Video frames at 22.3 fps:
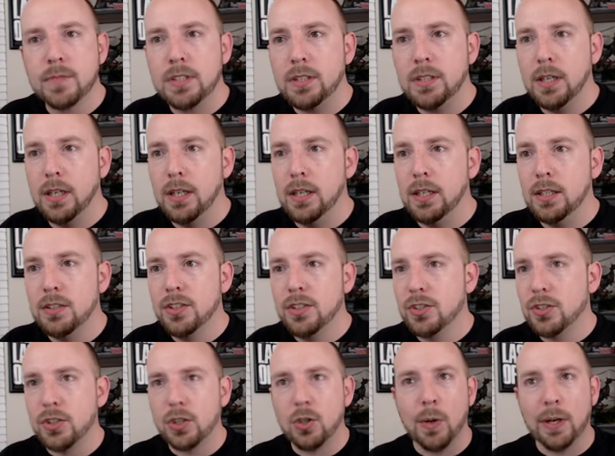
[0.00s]
uh,
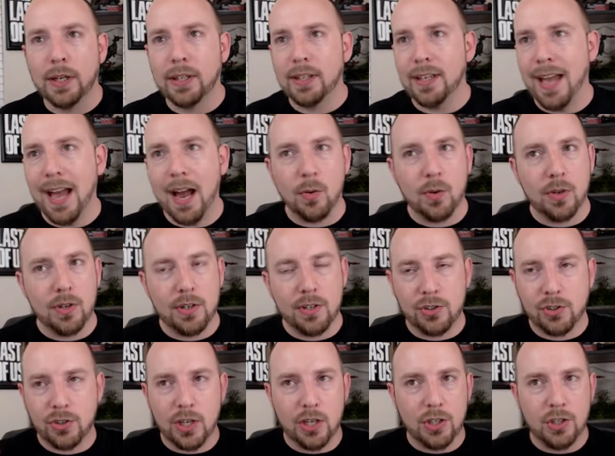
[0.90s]
just a quick hour
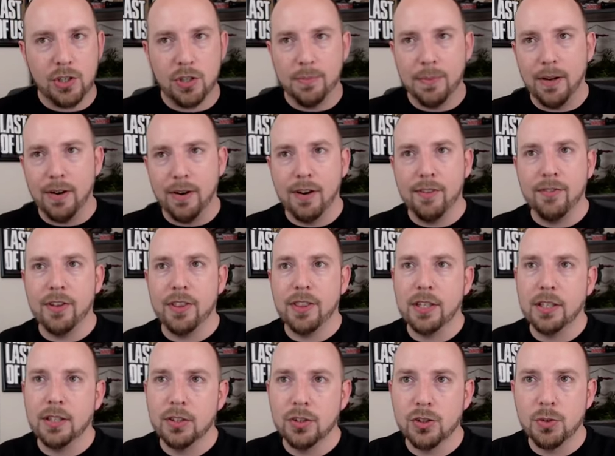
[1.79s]
discussion about
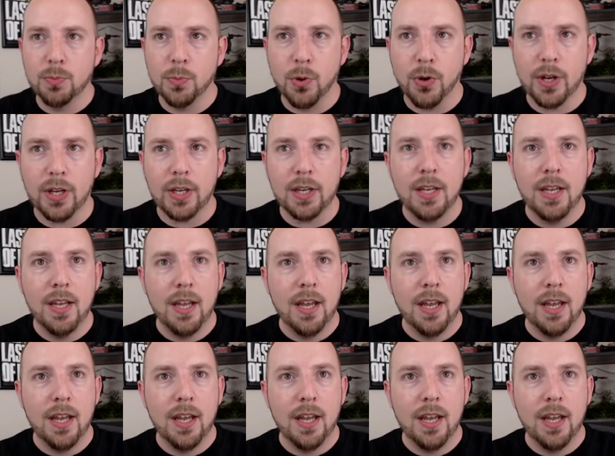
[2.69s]
everything this morning.